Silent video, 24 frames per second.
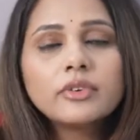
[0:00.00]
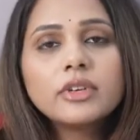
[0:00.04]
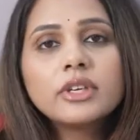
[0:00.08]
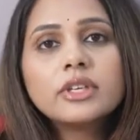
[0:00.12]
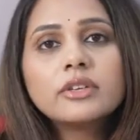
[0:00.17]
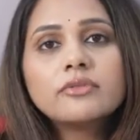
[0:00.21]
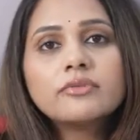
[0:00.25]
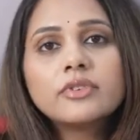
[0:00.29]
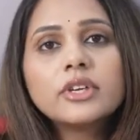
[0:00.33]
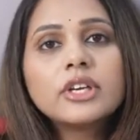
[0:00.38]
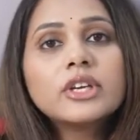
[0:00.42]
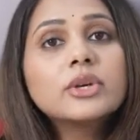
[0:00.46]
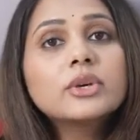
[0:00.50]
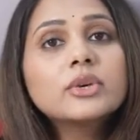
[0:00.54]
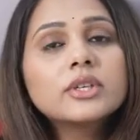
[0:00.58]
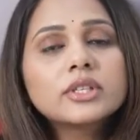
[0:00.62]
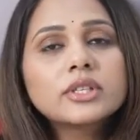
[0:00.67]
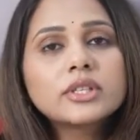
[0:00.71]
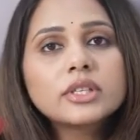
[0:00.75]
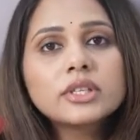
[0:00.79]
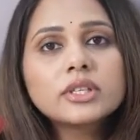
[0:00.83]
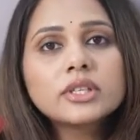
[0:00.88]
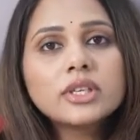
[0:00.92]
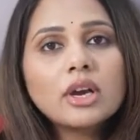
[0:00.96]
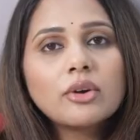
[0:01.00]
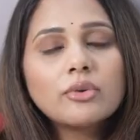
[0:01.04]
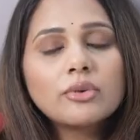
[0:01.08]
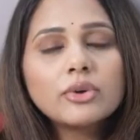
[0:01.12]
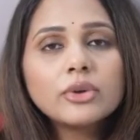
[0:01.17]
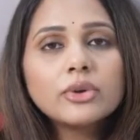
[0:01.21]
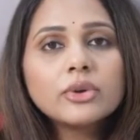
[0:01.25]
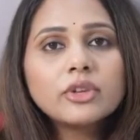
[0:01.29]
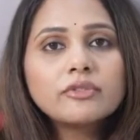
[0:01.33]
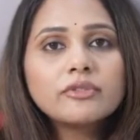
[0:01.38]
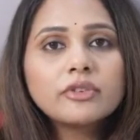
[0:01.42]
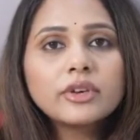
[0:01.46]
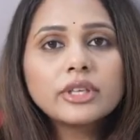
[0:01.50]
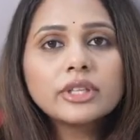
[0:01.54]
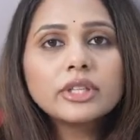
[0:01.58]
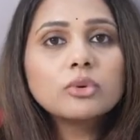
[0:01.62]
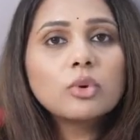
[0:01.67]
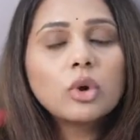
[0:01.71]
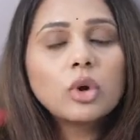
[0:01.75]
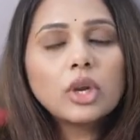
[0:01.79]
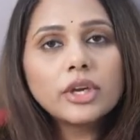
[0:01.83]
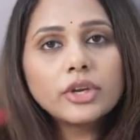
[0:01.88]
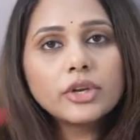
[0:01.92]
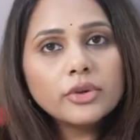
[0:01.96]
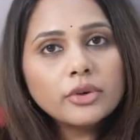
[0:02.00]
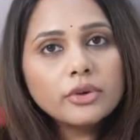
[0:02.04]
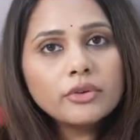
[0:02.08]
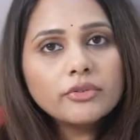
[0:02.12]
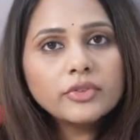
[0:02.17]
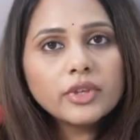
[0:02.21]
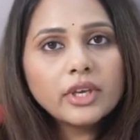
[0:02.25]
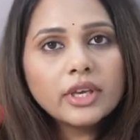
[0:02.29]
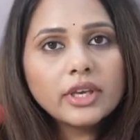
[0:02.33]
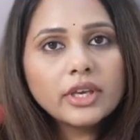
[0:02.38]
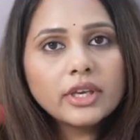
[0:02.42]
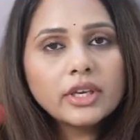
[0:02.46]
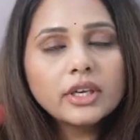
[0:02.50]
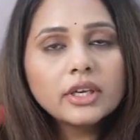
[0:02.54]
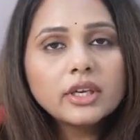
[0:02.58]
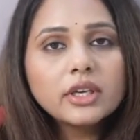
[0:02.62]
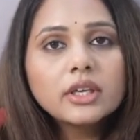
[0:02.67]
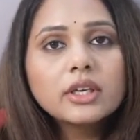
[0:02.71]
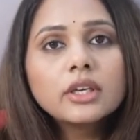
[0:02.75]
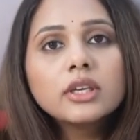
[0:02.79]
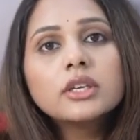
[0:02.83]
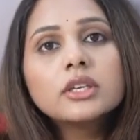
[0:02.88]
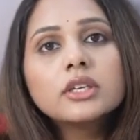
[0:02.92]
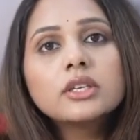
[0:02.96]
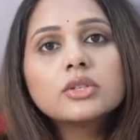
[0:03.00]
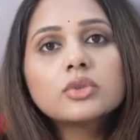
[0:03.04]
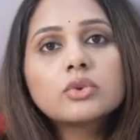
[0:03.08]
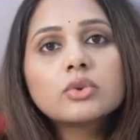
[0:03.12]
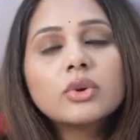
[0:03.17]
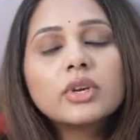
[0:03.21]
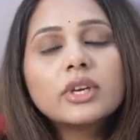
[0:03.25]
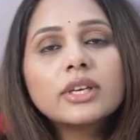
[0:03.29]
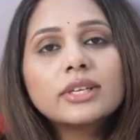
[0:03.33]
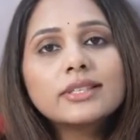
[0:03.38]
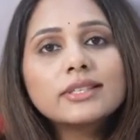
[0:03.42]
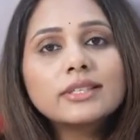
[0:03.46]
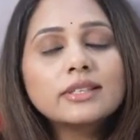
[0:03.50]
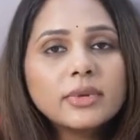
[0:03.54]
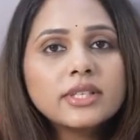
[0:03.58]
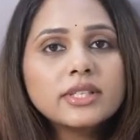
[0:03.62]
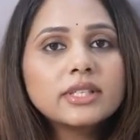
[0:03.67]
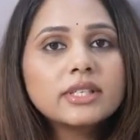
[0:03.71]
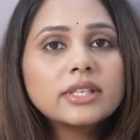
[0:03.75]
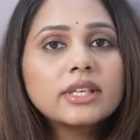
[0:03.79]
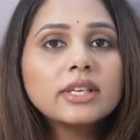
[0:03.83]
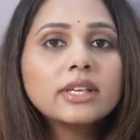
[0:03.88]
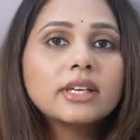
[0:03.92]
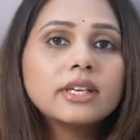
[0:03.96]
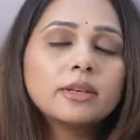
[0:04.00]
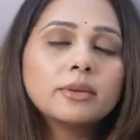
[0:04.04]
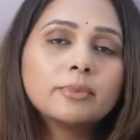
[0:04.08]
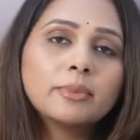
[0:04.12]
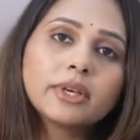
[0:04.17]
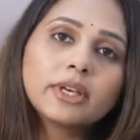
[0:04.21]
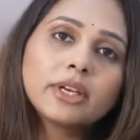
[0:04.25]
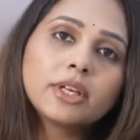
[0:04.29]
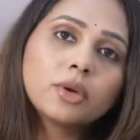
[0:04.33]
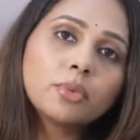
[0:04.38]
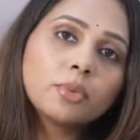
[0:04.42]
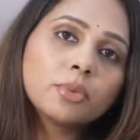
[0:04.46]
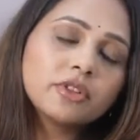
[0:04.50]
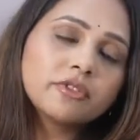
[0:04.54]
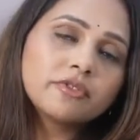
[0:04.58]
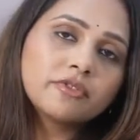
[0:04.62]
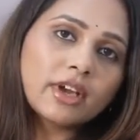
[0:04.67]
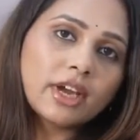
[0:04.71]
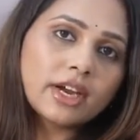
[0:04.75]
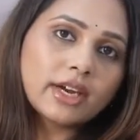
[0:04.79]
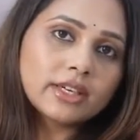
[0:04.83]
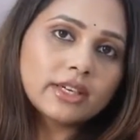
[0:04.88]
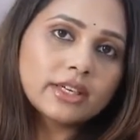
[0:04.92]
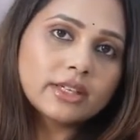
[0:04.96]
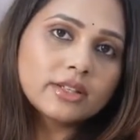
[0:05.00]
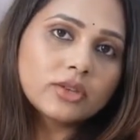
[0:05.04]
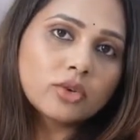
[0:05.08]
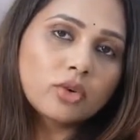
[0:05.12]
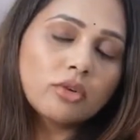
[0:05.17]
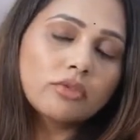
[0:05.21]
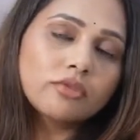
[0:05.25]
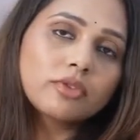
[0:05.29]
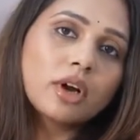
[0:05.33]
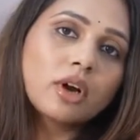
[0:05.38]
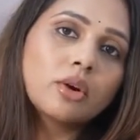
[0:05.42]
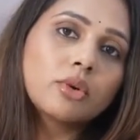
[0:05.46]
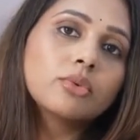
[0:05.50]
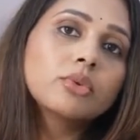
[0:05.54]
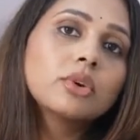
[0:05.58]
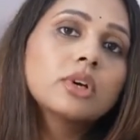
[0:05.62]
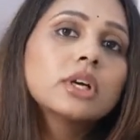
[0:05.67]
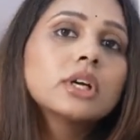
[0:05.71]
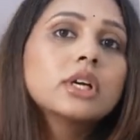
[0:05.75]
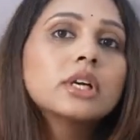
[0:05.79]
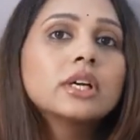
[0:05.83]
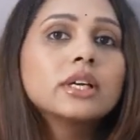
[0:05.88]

we need to discuss how do you define the quality of the egg. So it is basically depending upon the factors of how